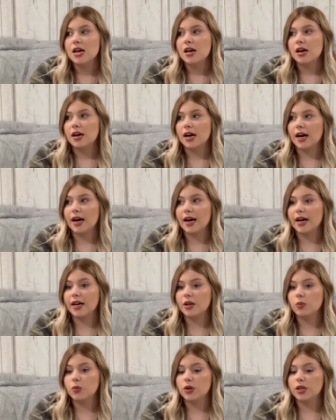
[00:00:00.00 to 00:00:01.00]
I
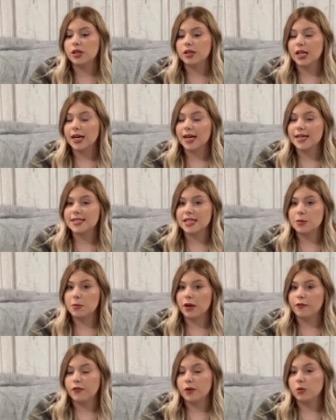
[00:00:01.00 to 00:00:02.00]
would, like I said, my
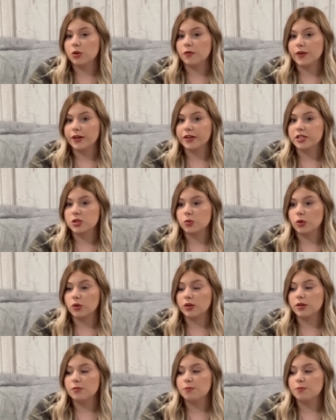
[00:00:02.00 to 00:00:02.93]
feet were very swollen,